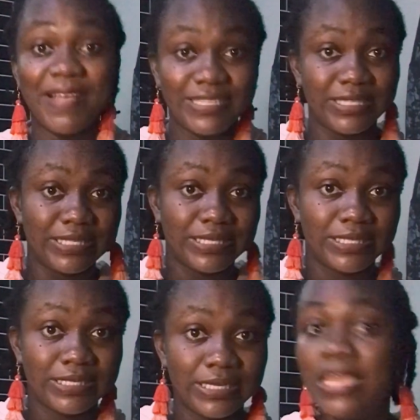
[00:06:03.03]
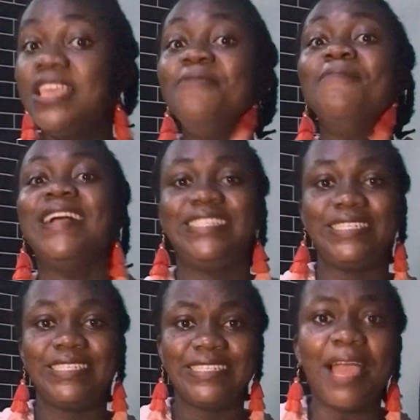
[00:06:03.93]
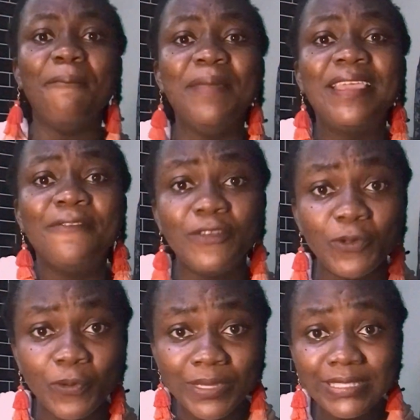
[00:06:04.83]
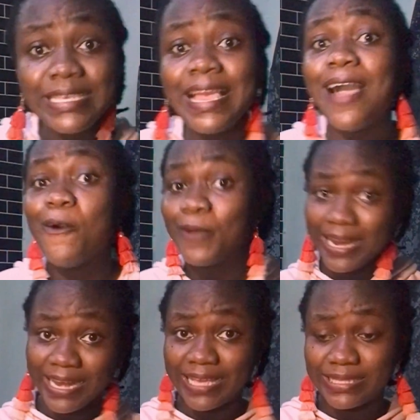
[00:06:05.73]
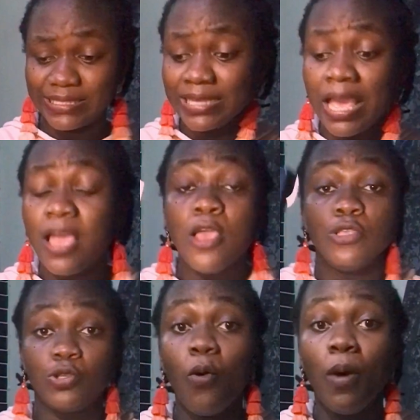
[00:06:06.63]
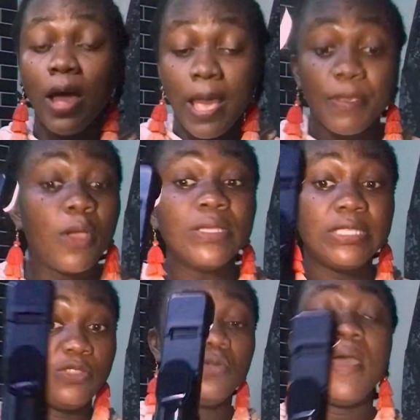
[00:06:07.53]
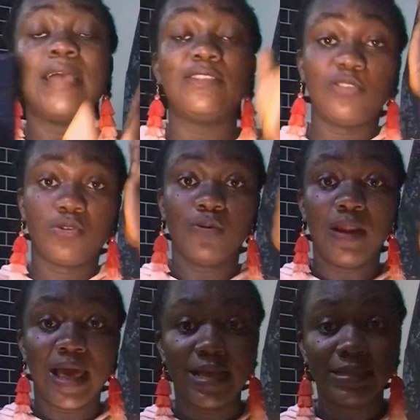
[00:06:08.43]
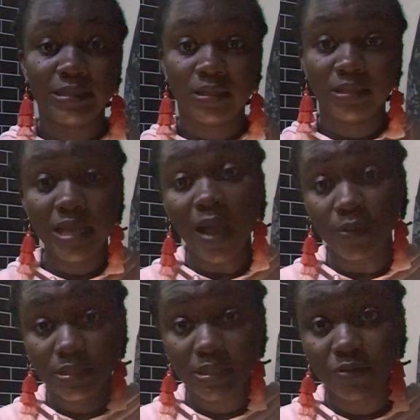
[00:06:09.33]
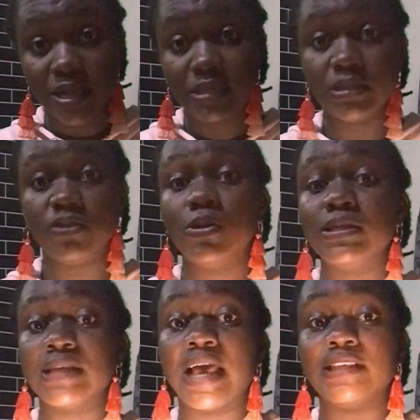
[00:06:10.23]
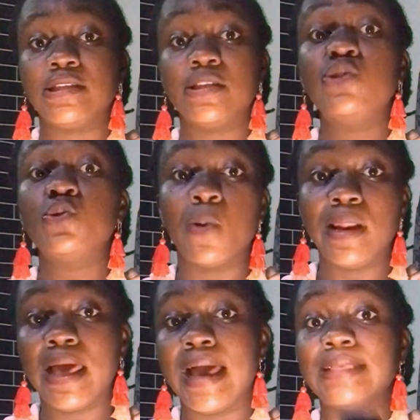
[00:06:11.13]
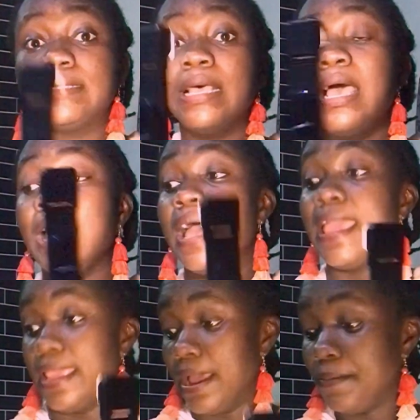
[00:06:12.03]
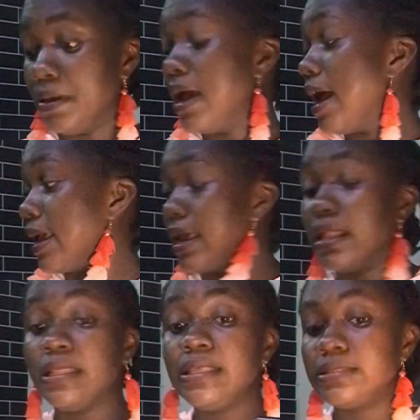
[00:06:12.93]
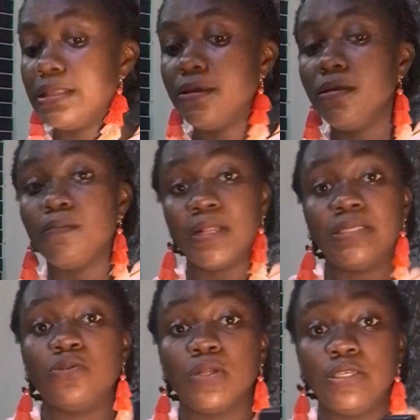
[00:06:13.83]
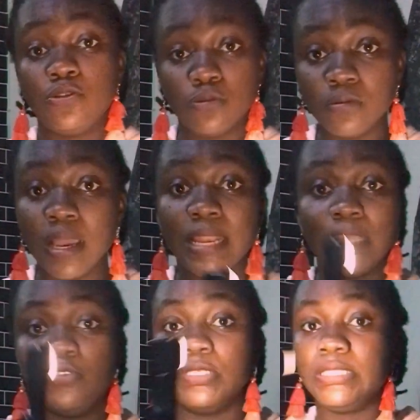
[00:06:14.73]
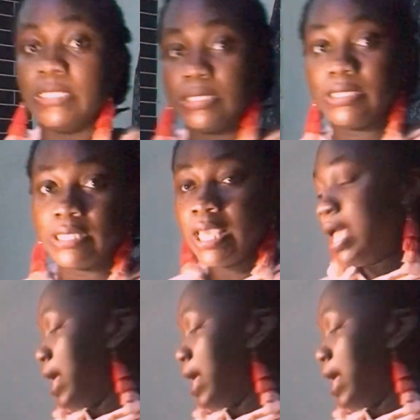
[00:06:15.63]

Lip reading: Imagine that I'm making video. See how clear it is. So because it's not as tall as, see how it is, right? It's not as tall as I am. I can easily place it on a stool and adjust it.